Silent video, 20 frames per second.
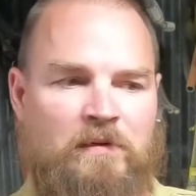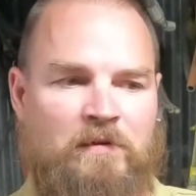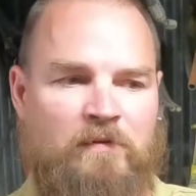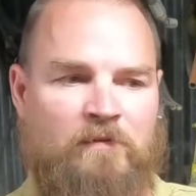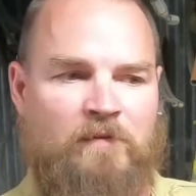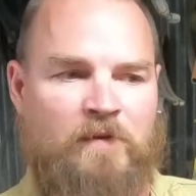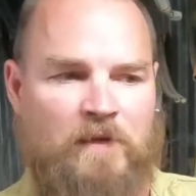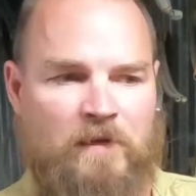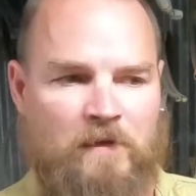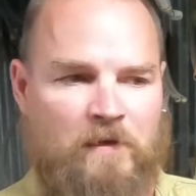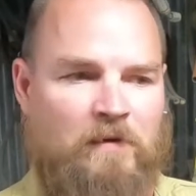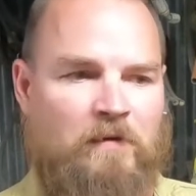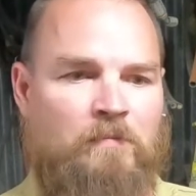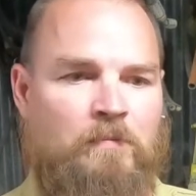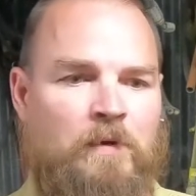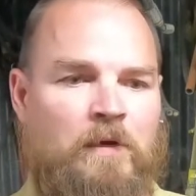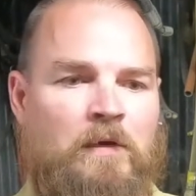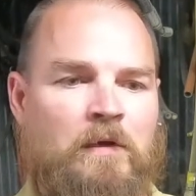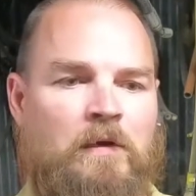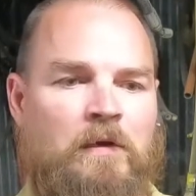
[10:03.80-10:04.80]
of him,
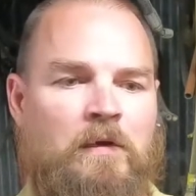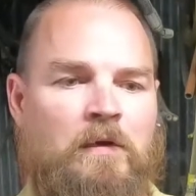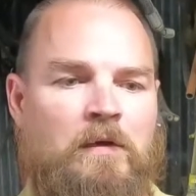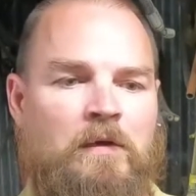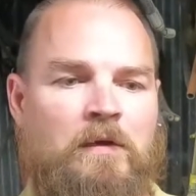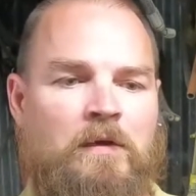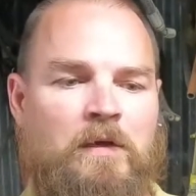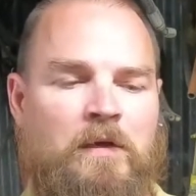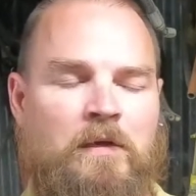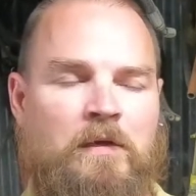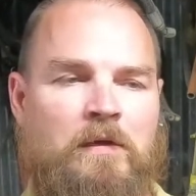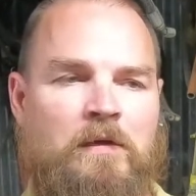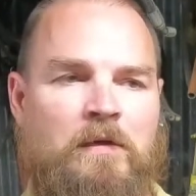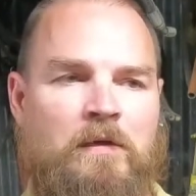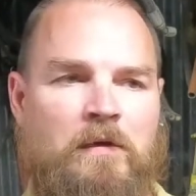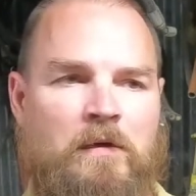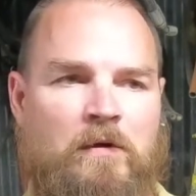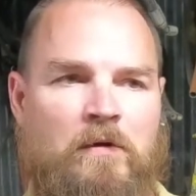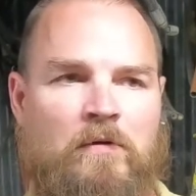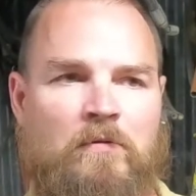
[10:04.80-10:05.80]
he
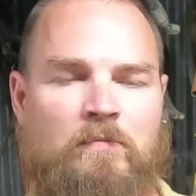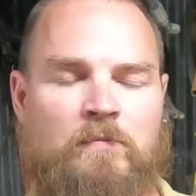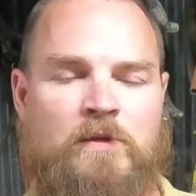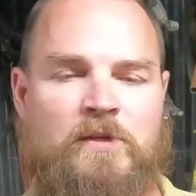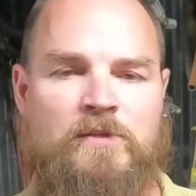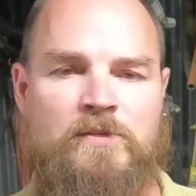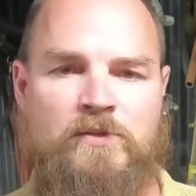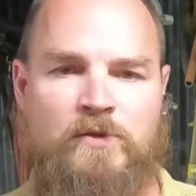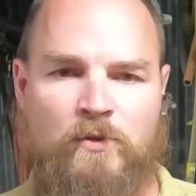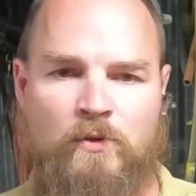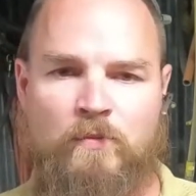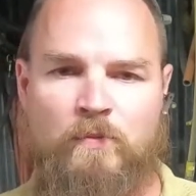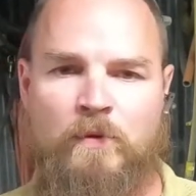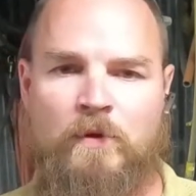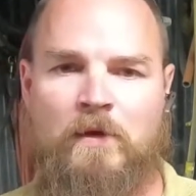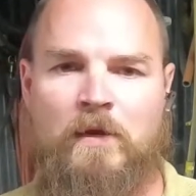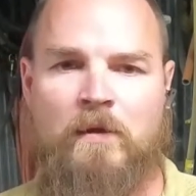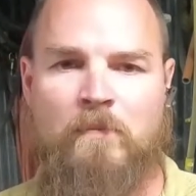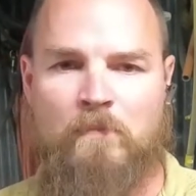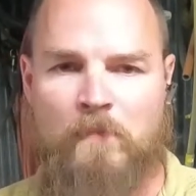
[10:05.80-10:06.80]
called me
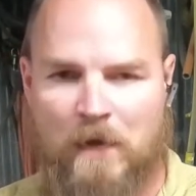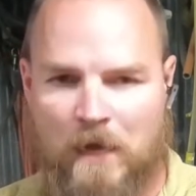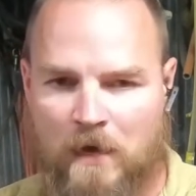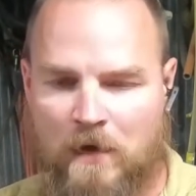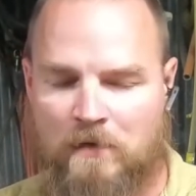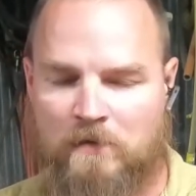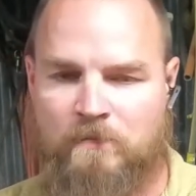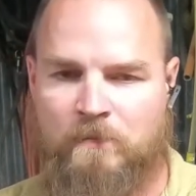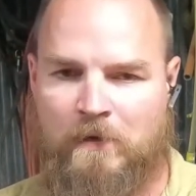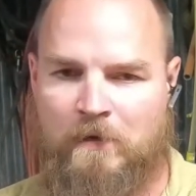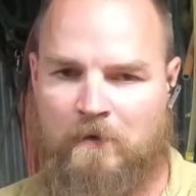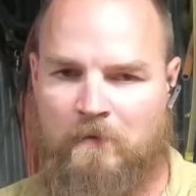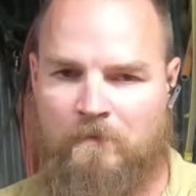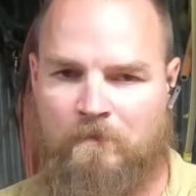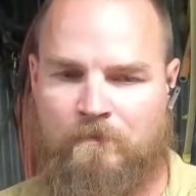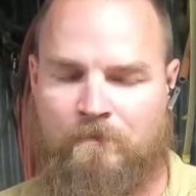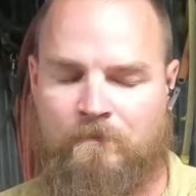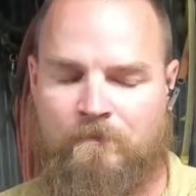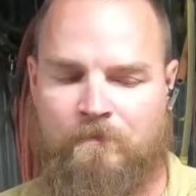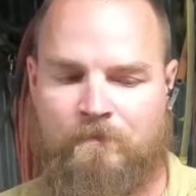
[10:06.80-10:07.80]
stupid and blocked me.
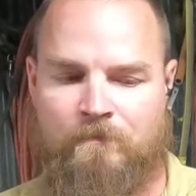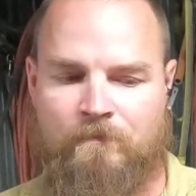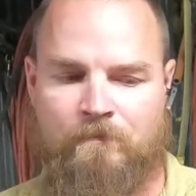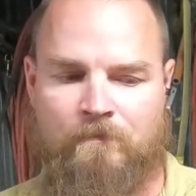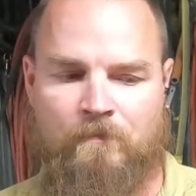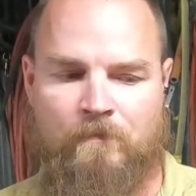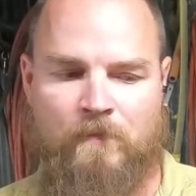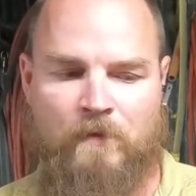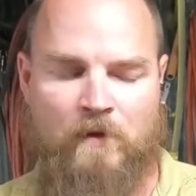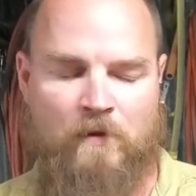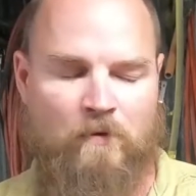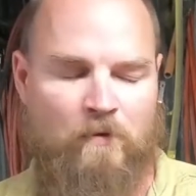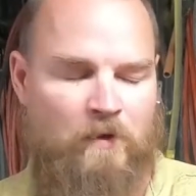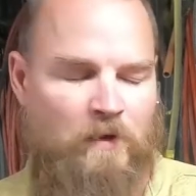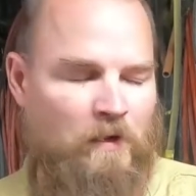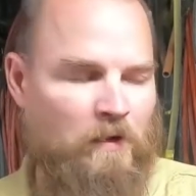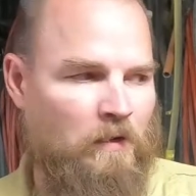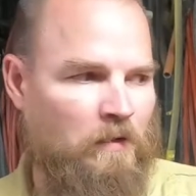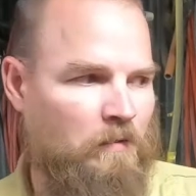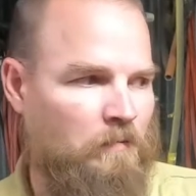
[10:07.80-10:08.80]

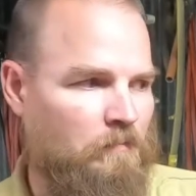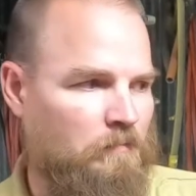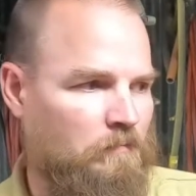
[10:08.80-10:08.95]
Okay.